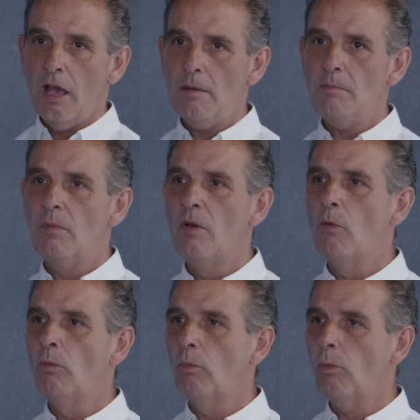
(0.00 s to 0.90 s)
Um,
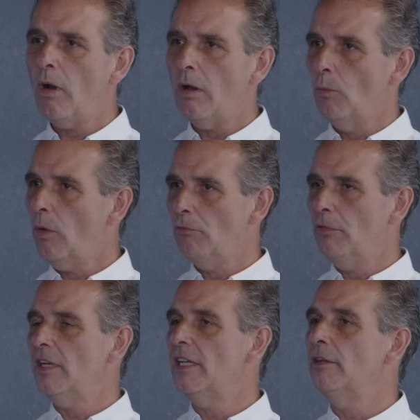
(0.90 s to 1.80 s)
what, what
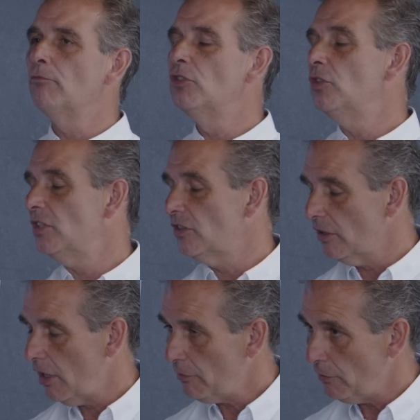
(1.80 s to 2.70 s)
really reduces the
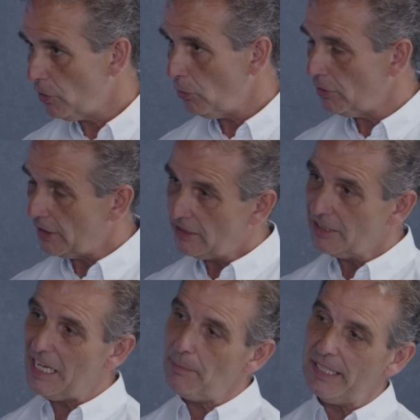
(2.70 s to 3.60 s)
life of a coolant is
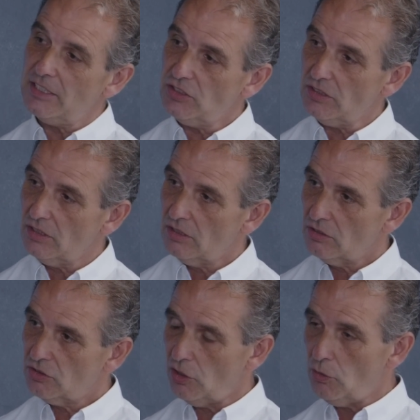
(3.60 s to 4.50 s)
contamination.
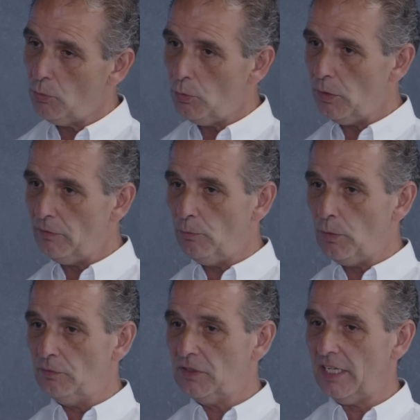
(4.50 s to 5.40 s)
So we've,
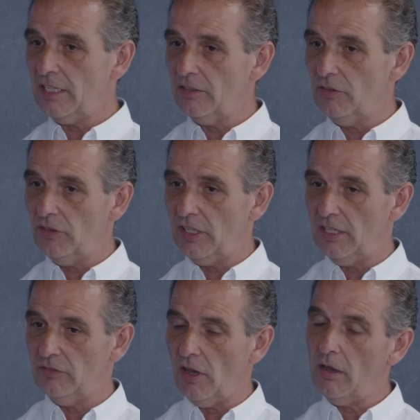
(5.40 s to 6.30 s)
we've taken
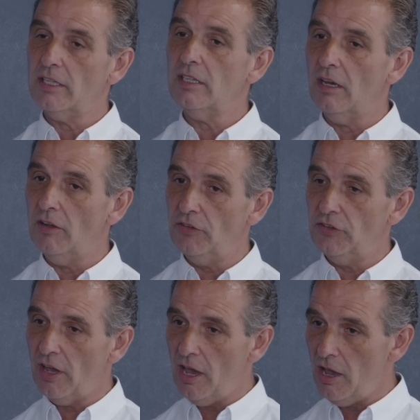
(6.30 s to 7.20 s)
the, the HYCUT
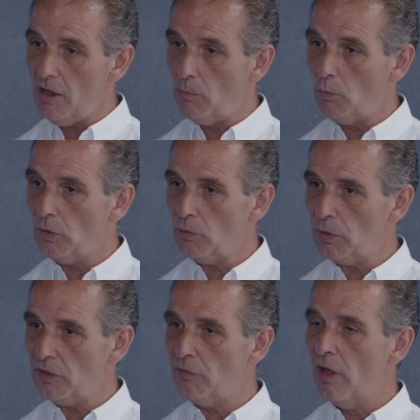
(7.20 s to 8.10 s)
and um, we,
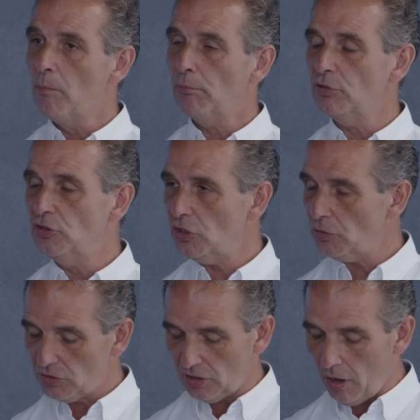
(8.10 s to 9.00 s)
we've
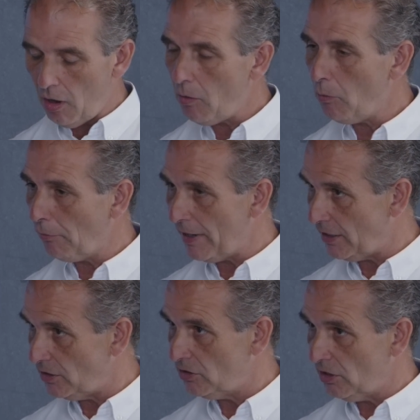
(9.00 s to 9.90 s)
produced a whole
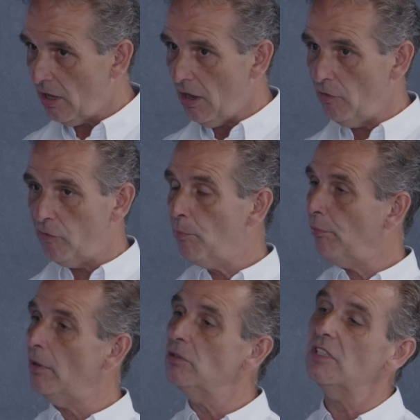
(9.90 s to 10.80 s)
range of
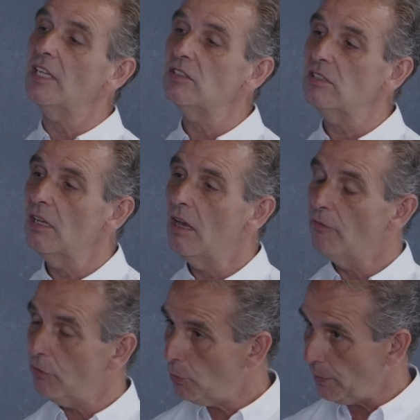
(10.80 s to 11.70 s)
process
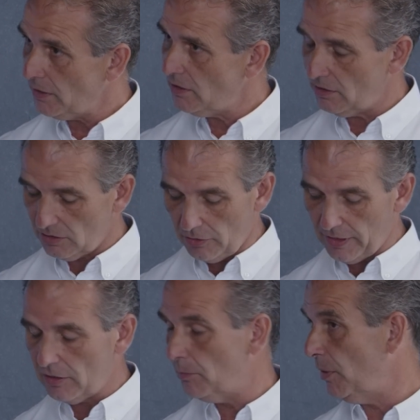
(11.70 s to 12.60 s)
fluids, so
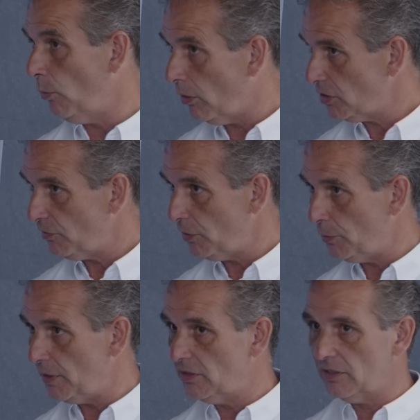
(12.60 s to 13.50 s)
they could be wash
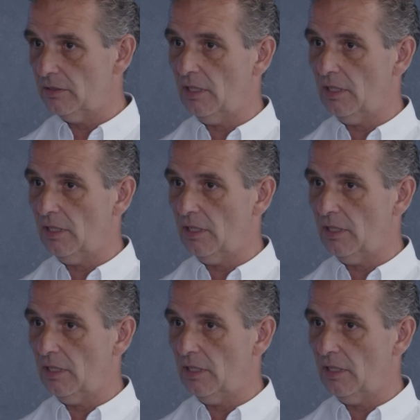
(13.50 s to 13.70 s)
fluids,